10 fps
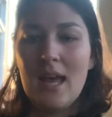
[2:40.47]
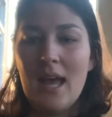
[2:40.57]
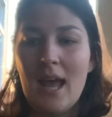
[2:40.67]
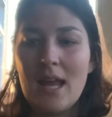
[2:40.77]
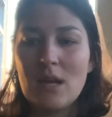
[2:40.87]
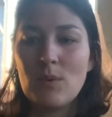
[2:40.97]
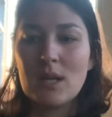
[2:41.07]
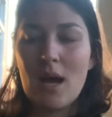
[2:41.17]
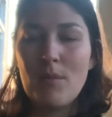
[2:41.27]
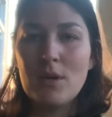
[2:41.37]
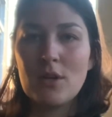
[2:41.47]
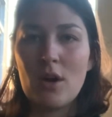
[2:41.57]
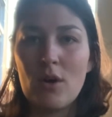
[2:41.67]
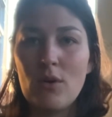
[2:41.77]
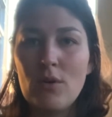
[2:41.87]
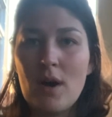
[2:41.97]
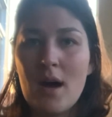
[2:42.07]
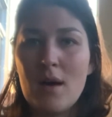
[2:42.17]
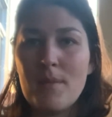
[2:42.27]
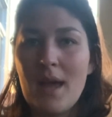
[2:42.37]
And it would come and go.
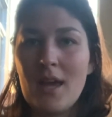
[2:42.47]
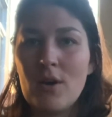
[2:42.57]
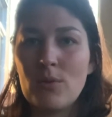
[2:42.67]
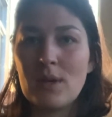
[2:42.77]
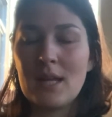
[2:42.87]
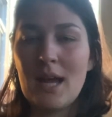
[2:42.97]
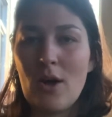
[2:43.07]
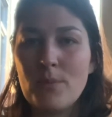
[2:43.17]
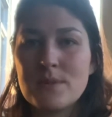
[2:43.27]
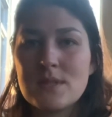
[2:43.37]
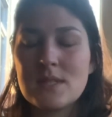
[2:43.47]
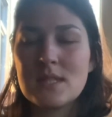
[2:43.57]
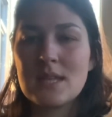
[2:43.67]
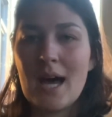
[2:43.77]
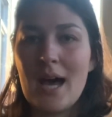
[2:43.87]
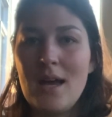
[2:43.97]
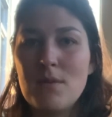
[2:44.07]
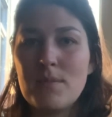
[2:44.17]
AO really helps that,